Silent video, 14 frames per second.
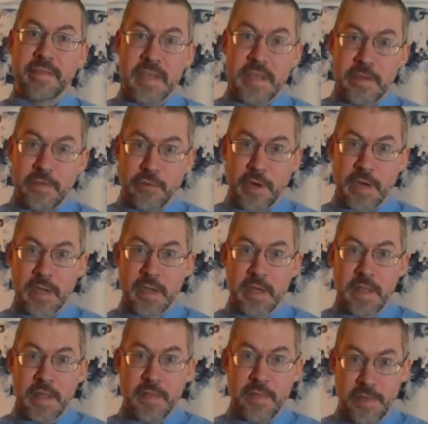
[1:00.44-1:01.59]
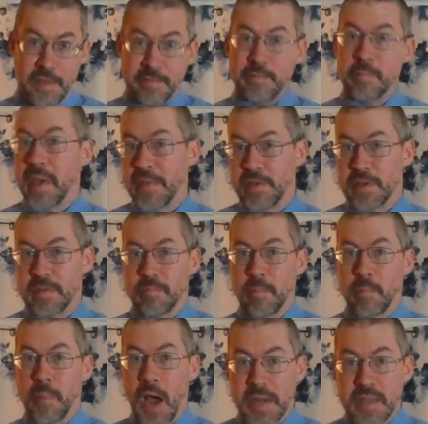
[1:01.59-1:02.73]
teaching this method,
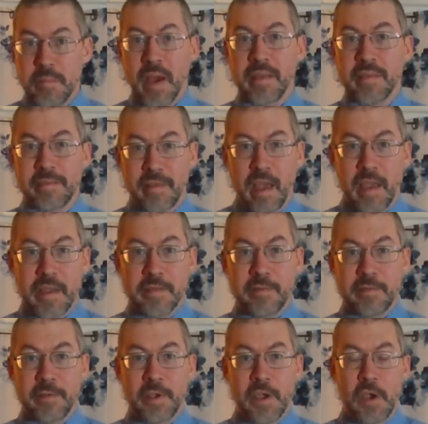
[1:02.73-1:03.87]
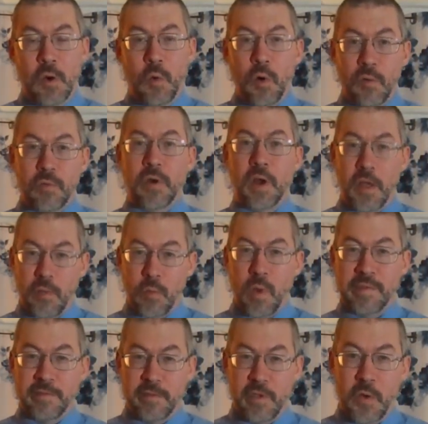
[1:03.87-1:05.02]
Body by Science, or
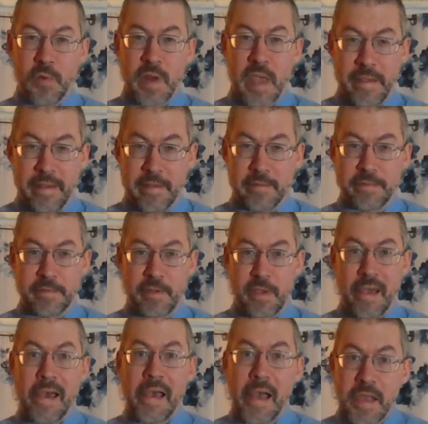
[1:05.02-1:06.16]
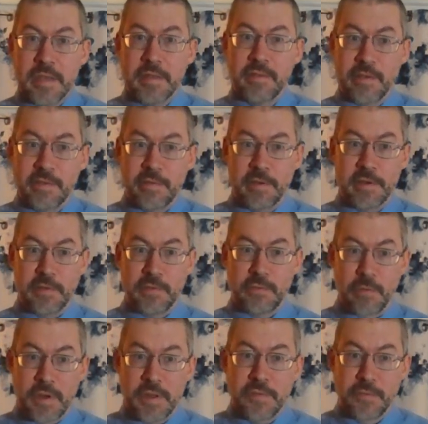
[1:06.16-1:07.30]
otherwise known as high intensity
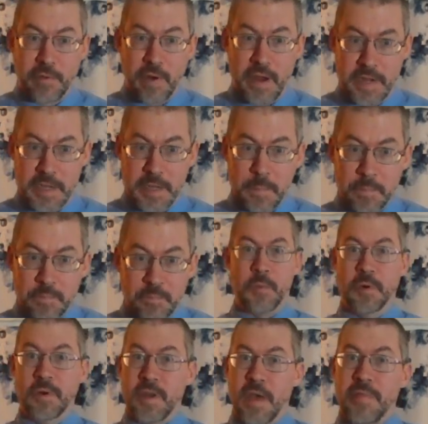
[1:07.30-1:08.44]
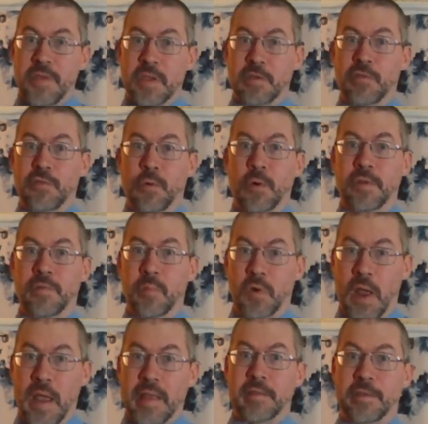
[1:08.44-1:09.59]
strength training, they were nothing short of
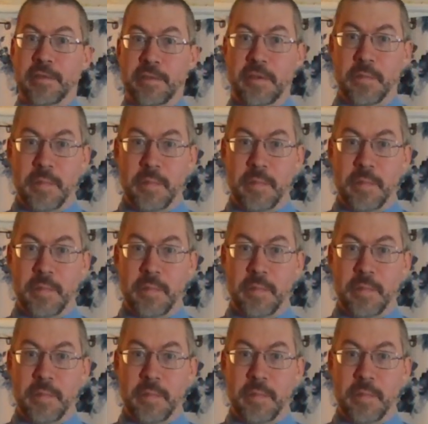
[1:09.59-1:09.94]
miraculous and